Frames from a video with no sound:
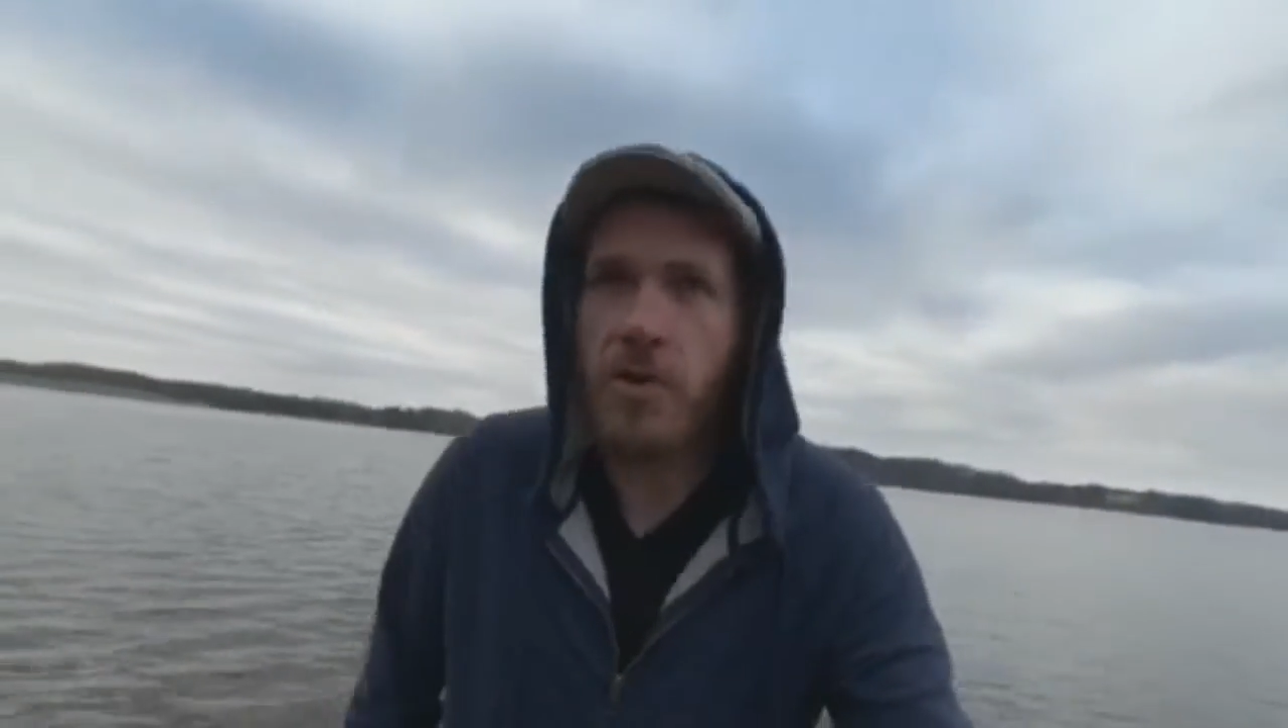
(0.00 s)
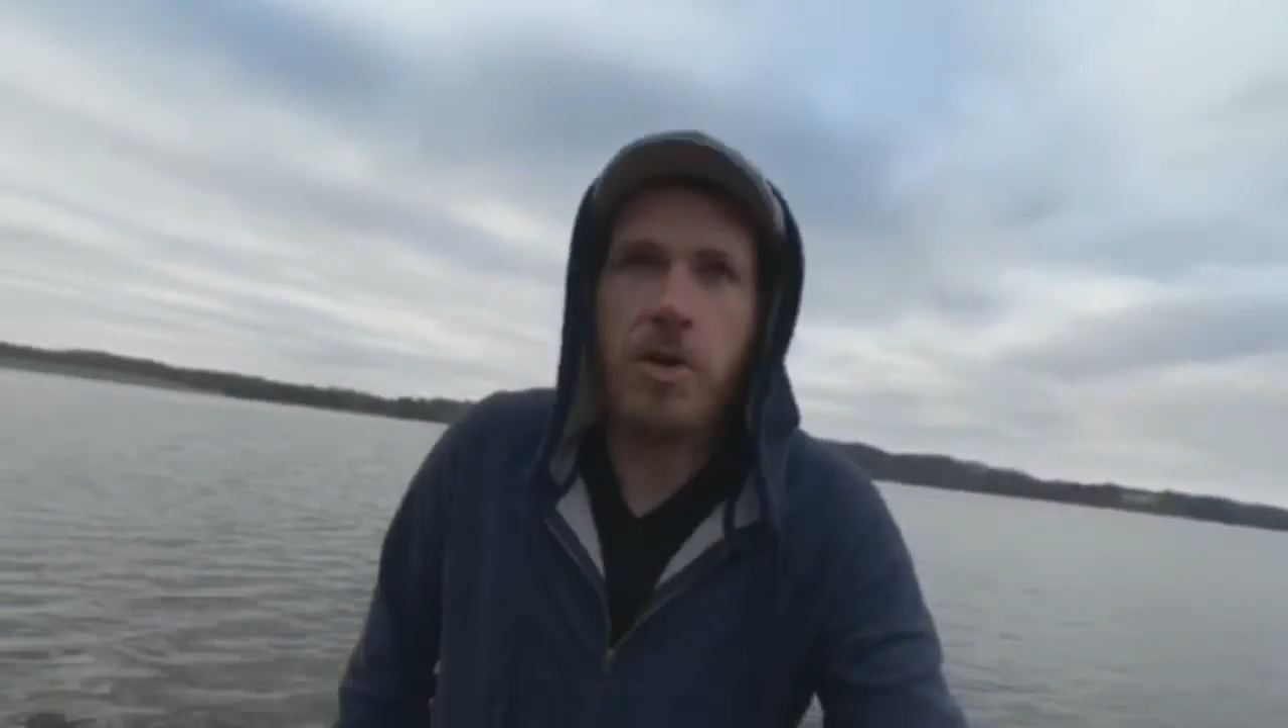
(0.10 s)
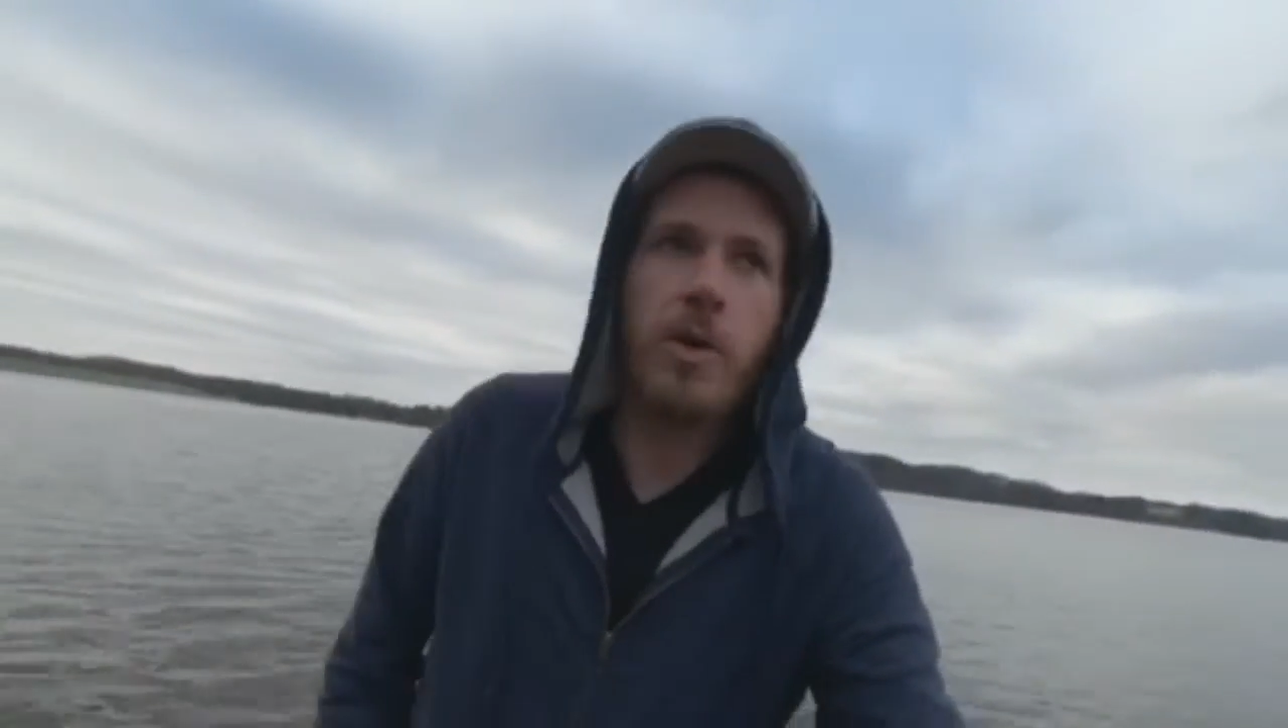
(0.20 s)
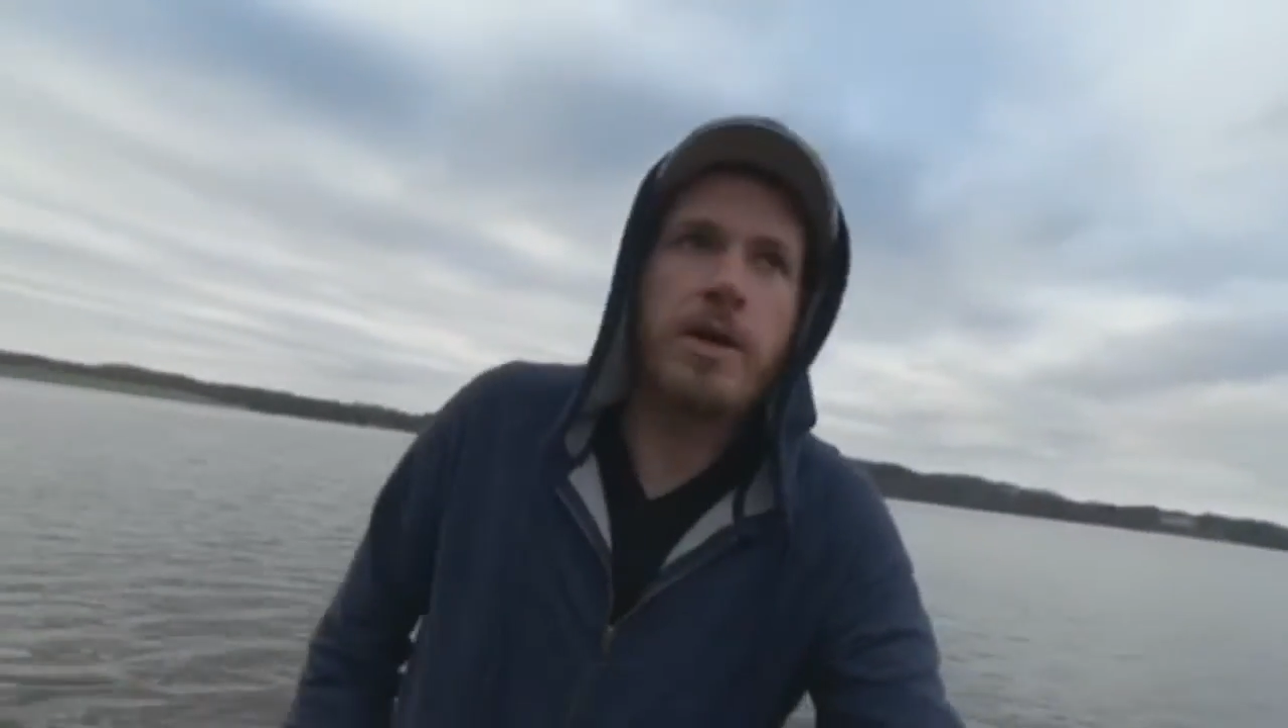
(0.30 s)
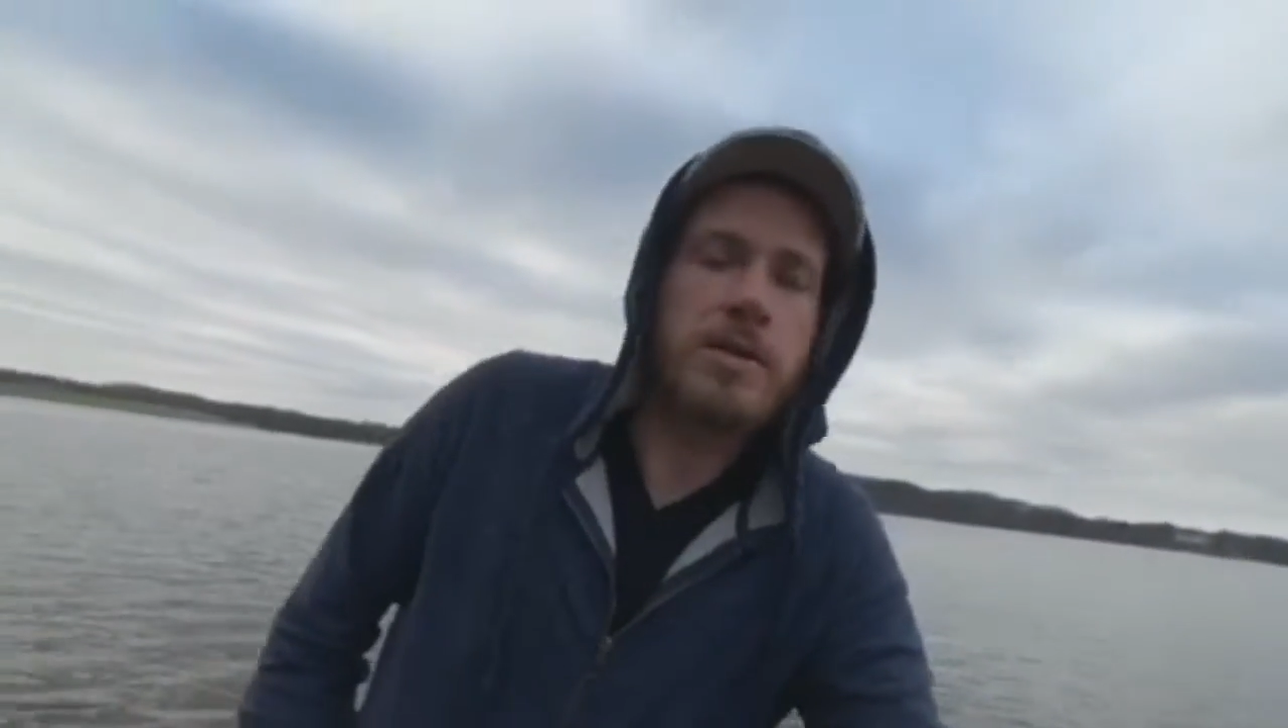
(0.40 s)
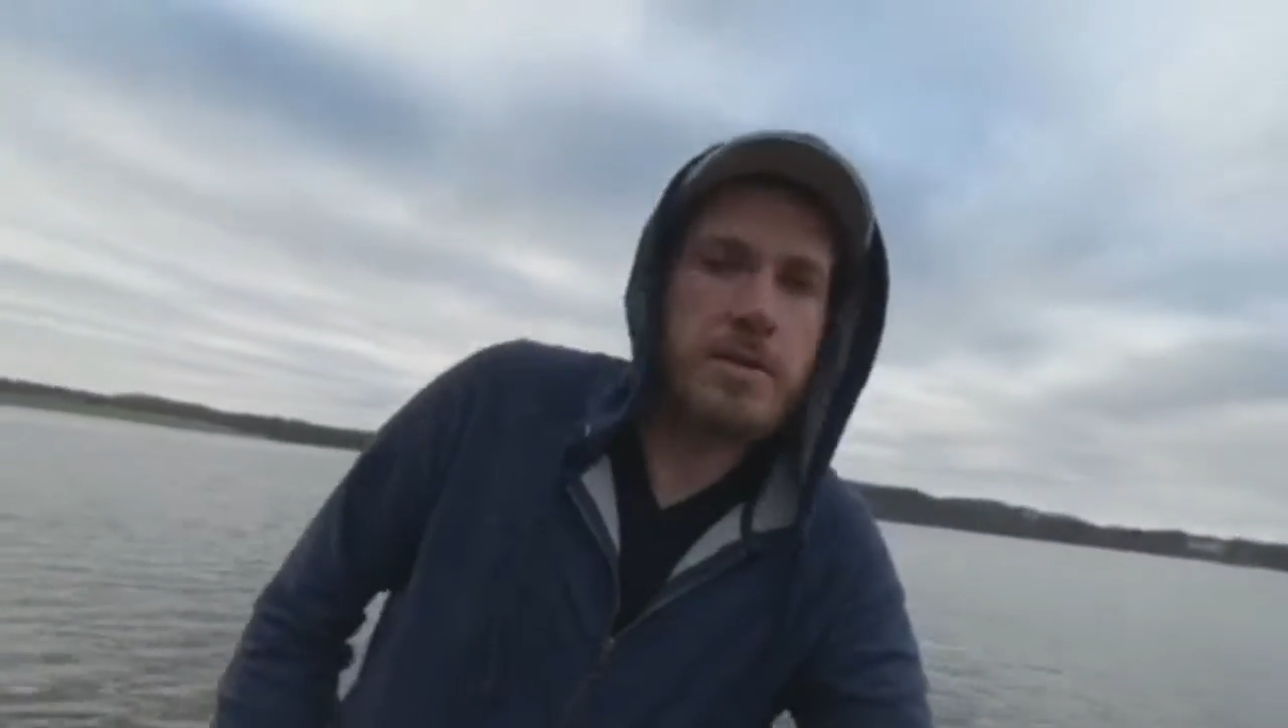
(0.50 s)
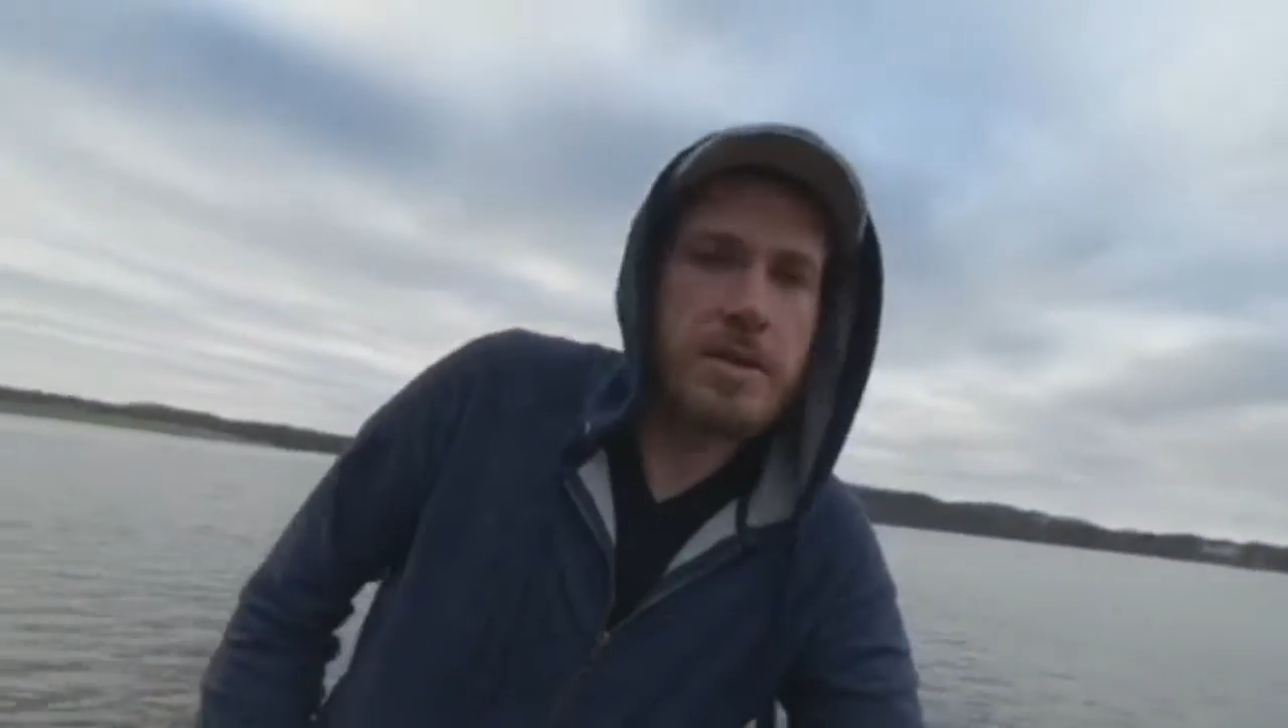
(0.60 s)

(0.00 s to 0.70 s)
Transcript: far away a long